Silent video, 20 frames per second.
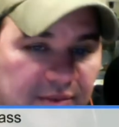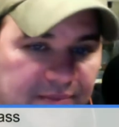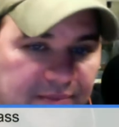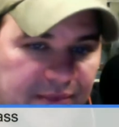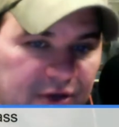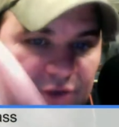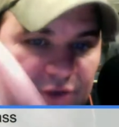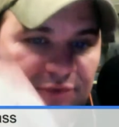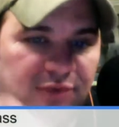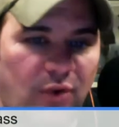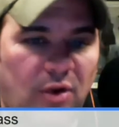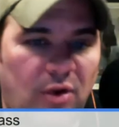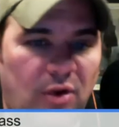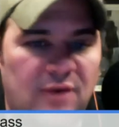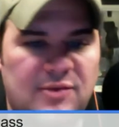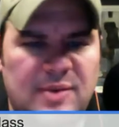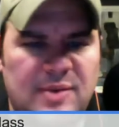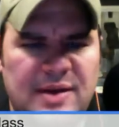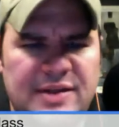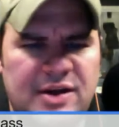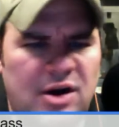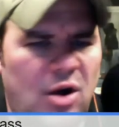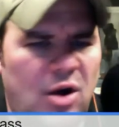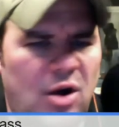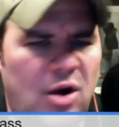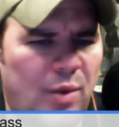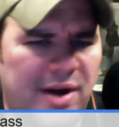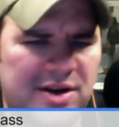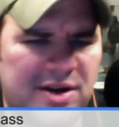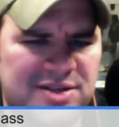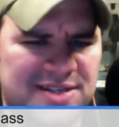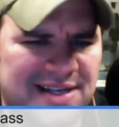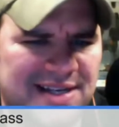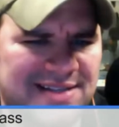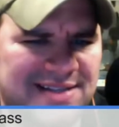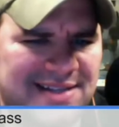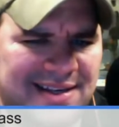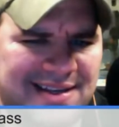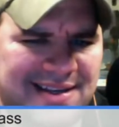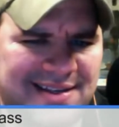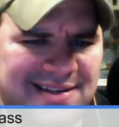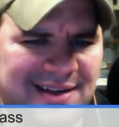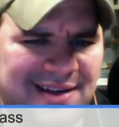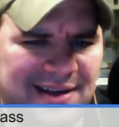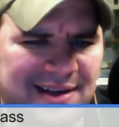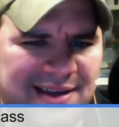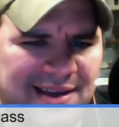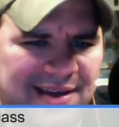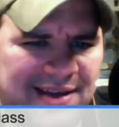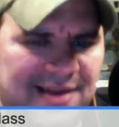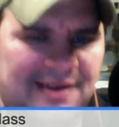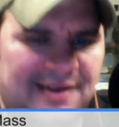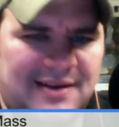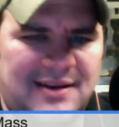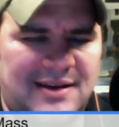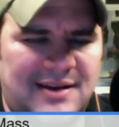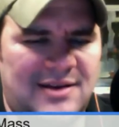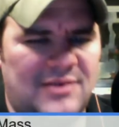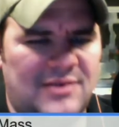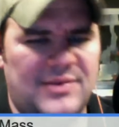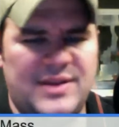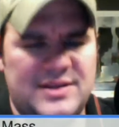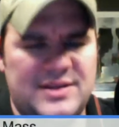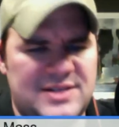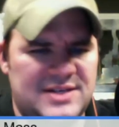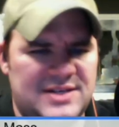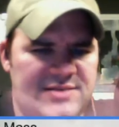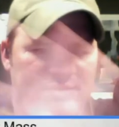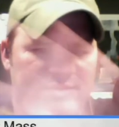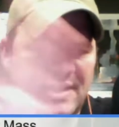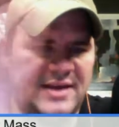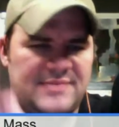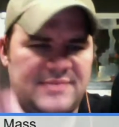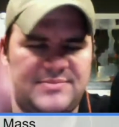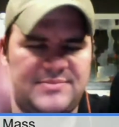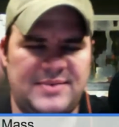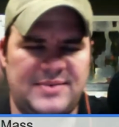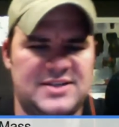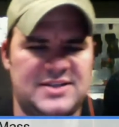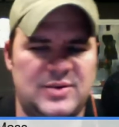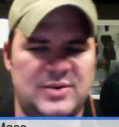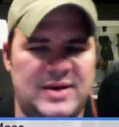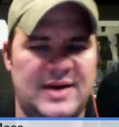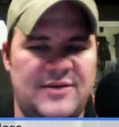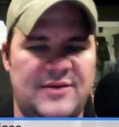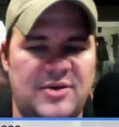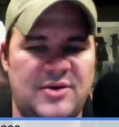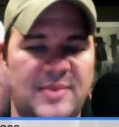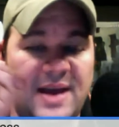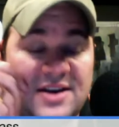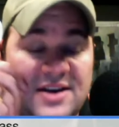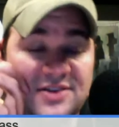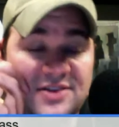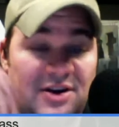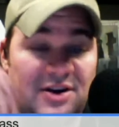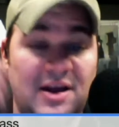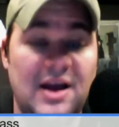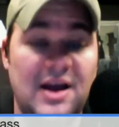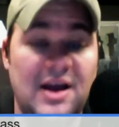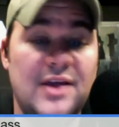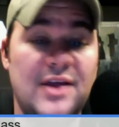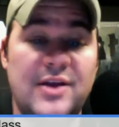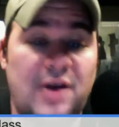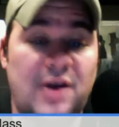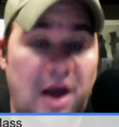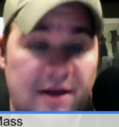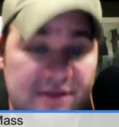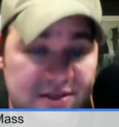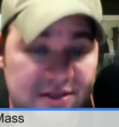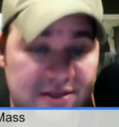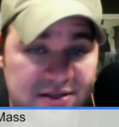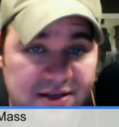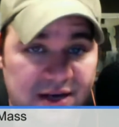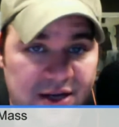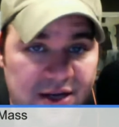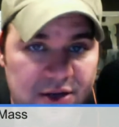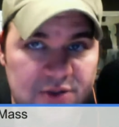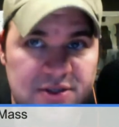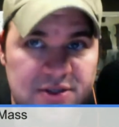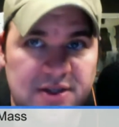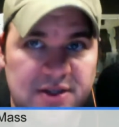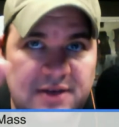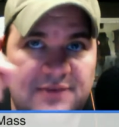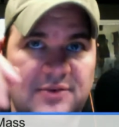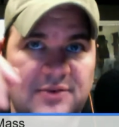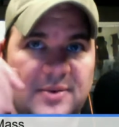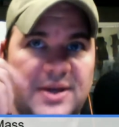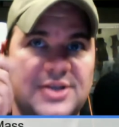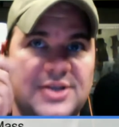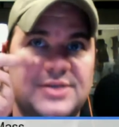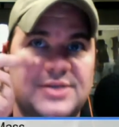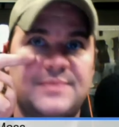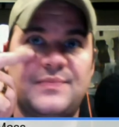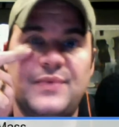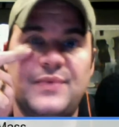There's 4 of them, and they're all weird states like Kentucky, and they're just like places you would never imagine. They're obviously not using the information,